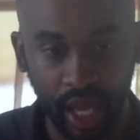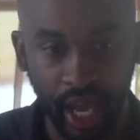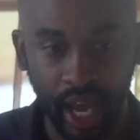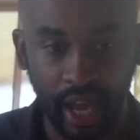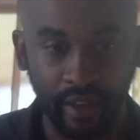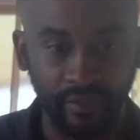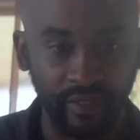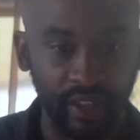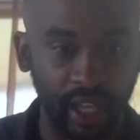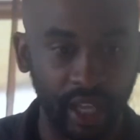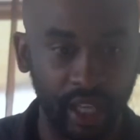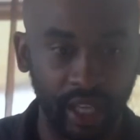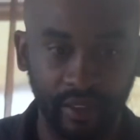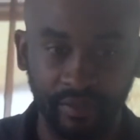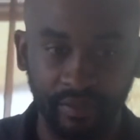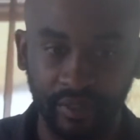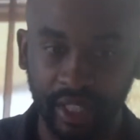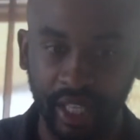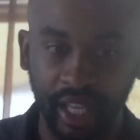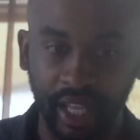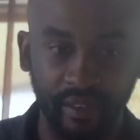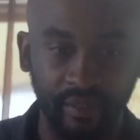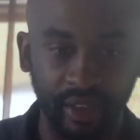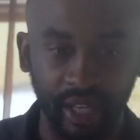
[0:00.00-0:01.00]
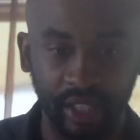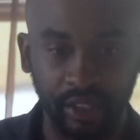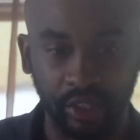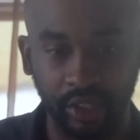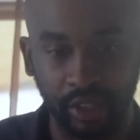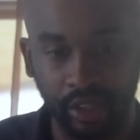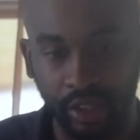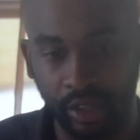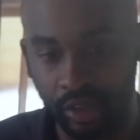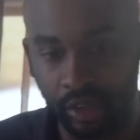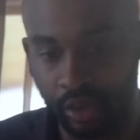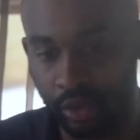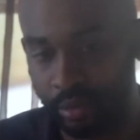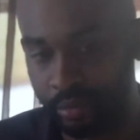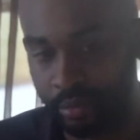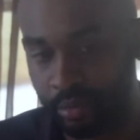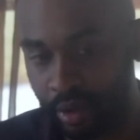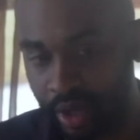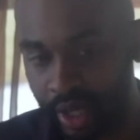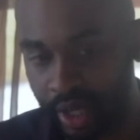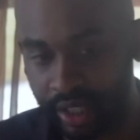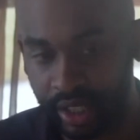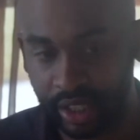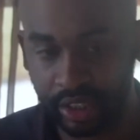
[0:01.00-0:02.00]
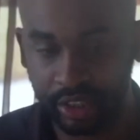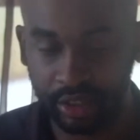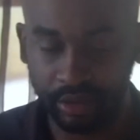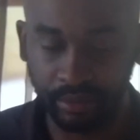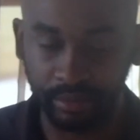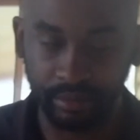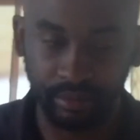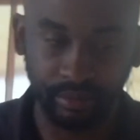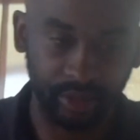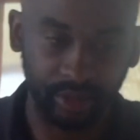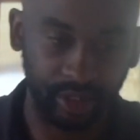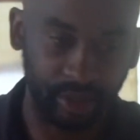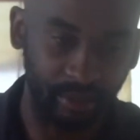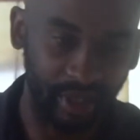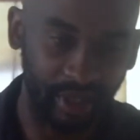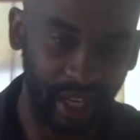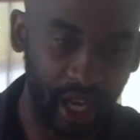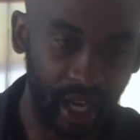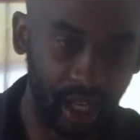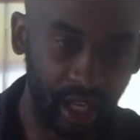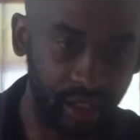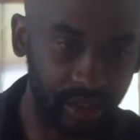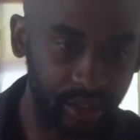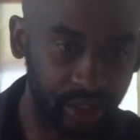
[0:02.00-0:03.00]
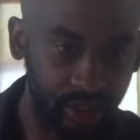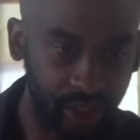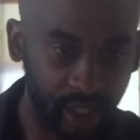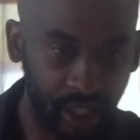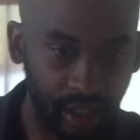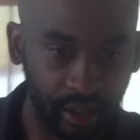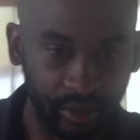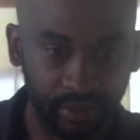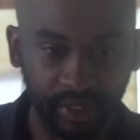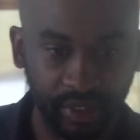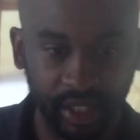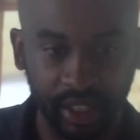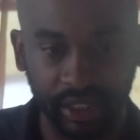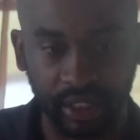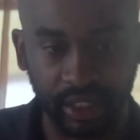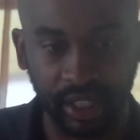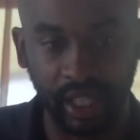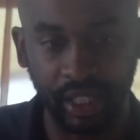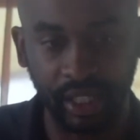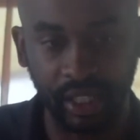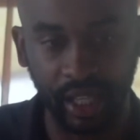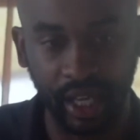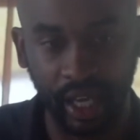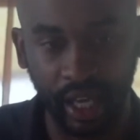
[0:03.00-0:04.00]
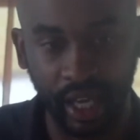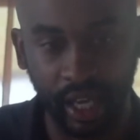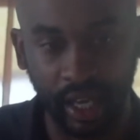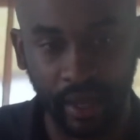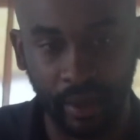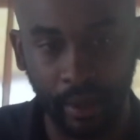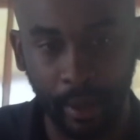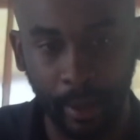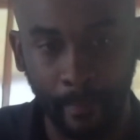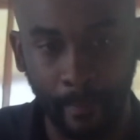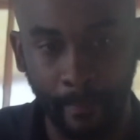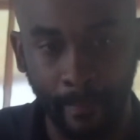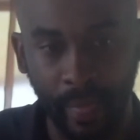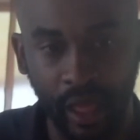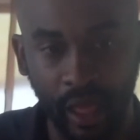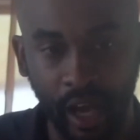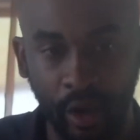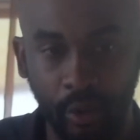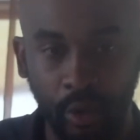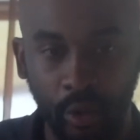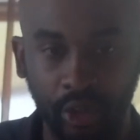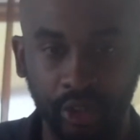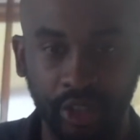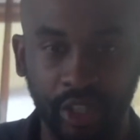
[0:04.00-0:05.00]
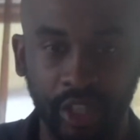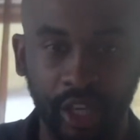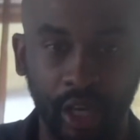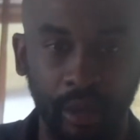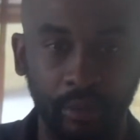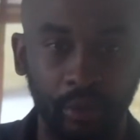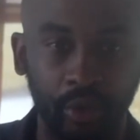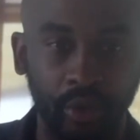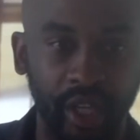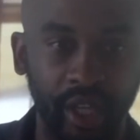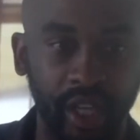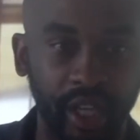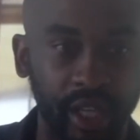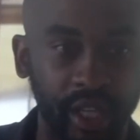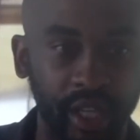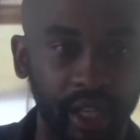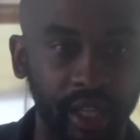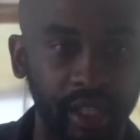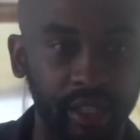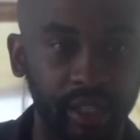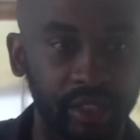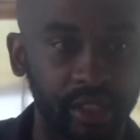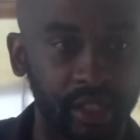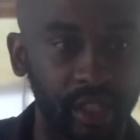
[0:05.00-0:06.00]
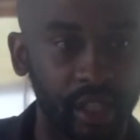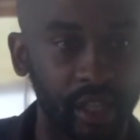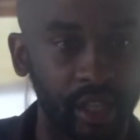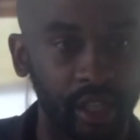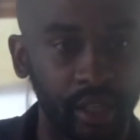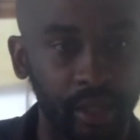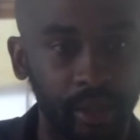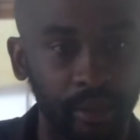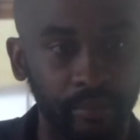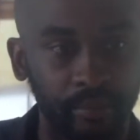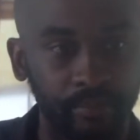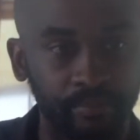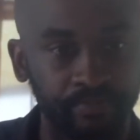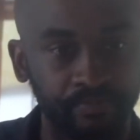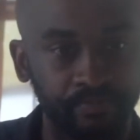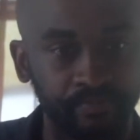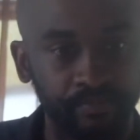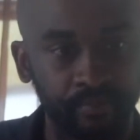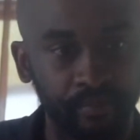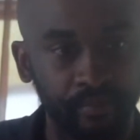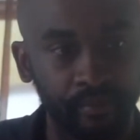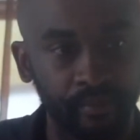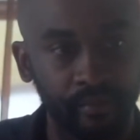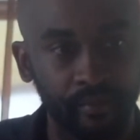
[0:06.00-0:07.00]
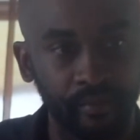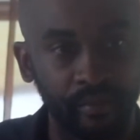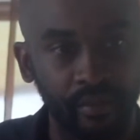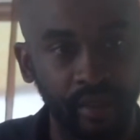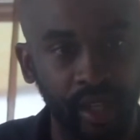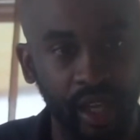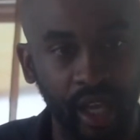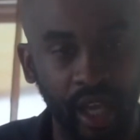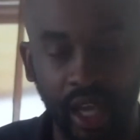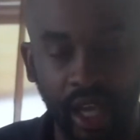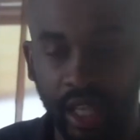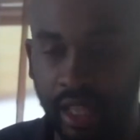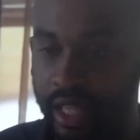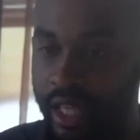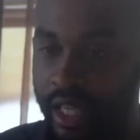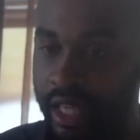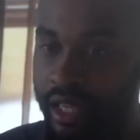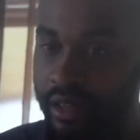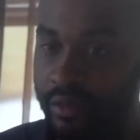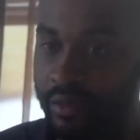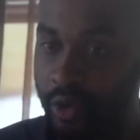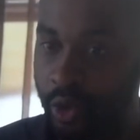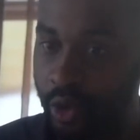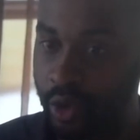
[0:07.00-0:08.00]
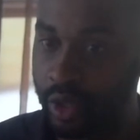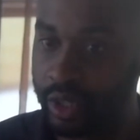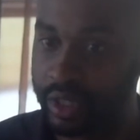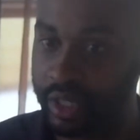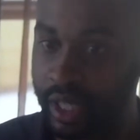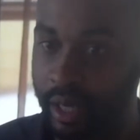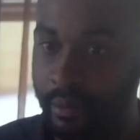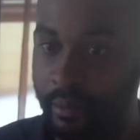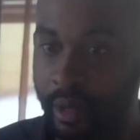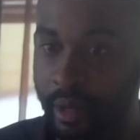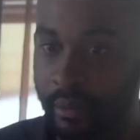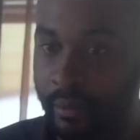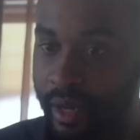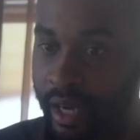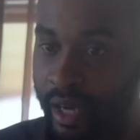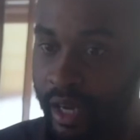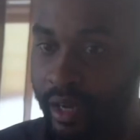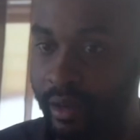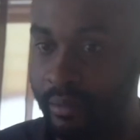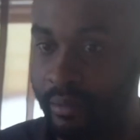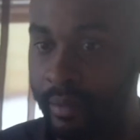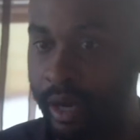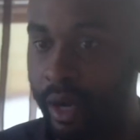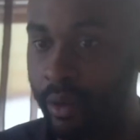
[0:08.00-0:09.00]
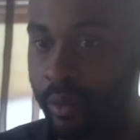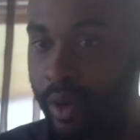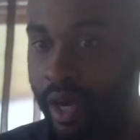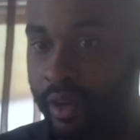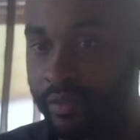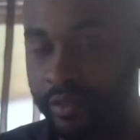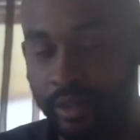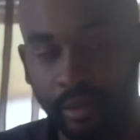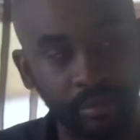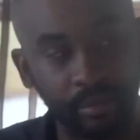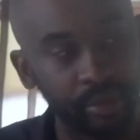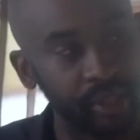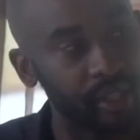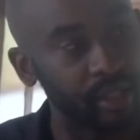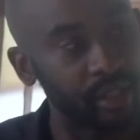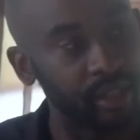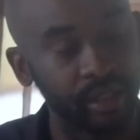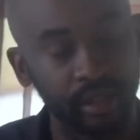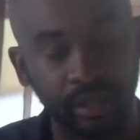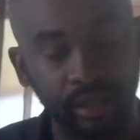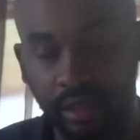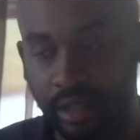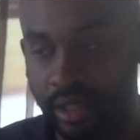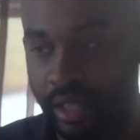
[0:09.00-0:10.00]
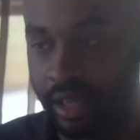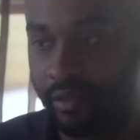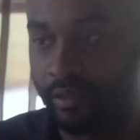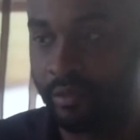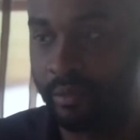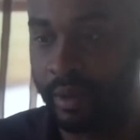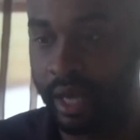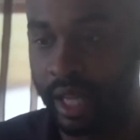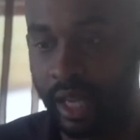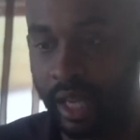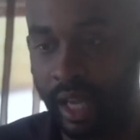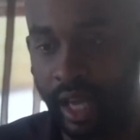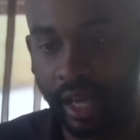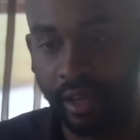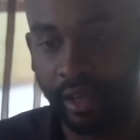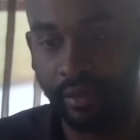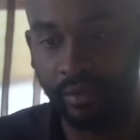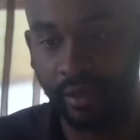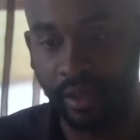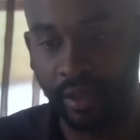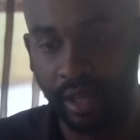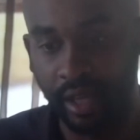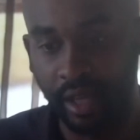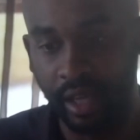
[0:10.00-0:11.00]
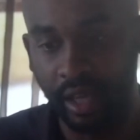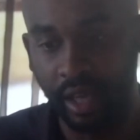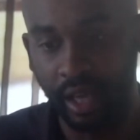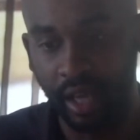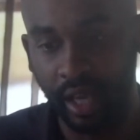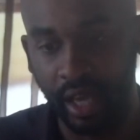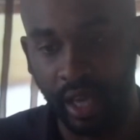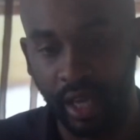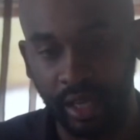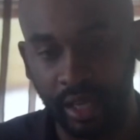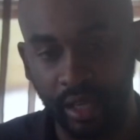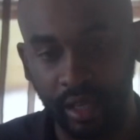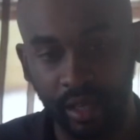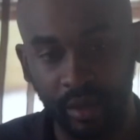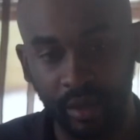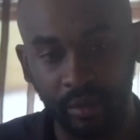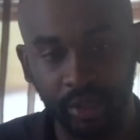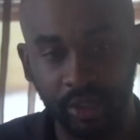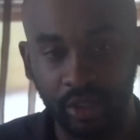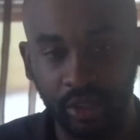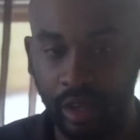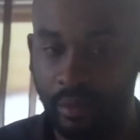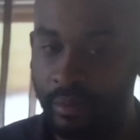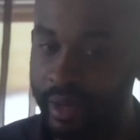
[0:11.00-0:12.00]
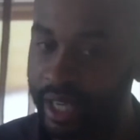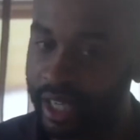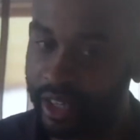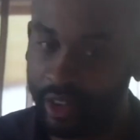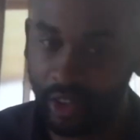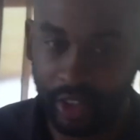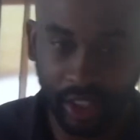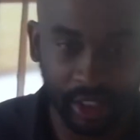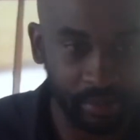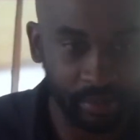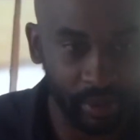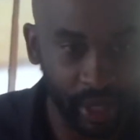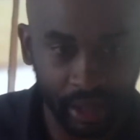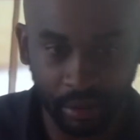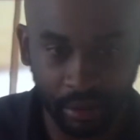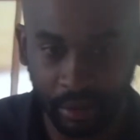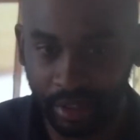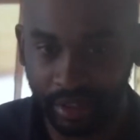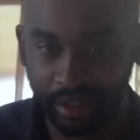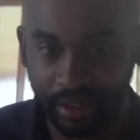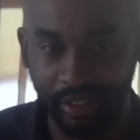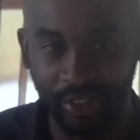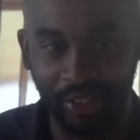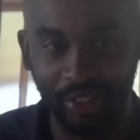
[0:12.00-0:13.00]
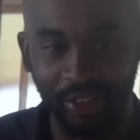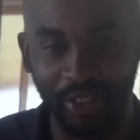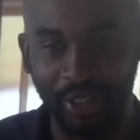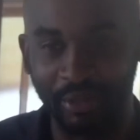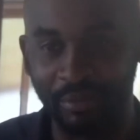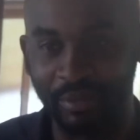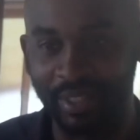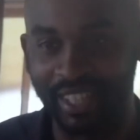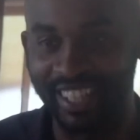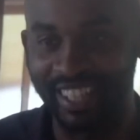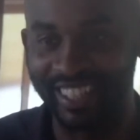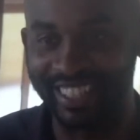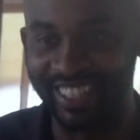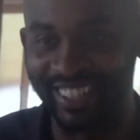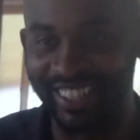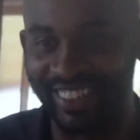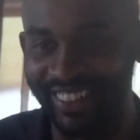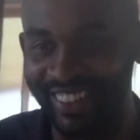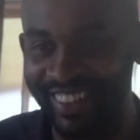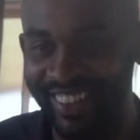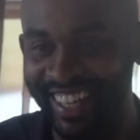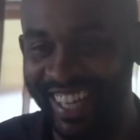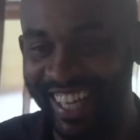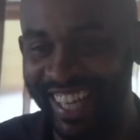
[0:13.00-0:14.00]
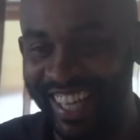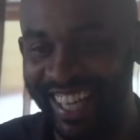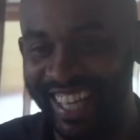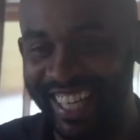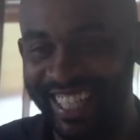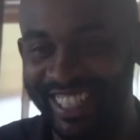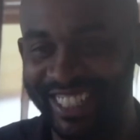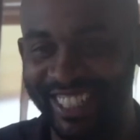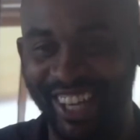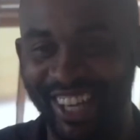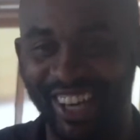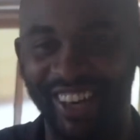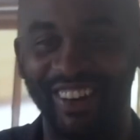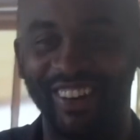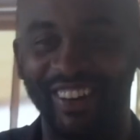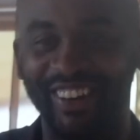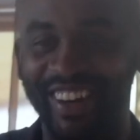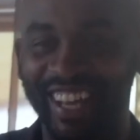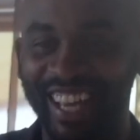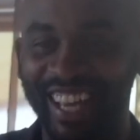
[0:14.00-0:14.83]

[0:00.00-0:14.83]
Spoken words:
After I left the Navy, I took a little break, did some college stuff, things like that. I worked a couple gigs, and then of course I met my wife-to-be, love of my life, and we started making all these babies. You know? so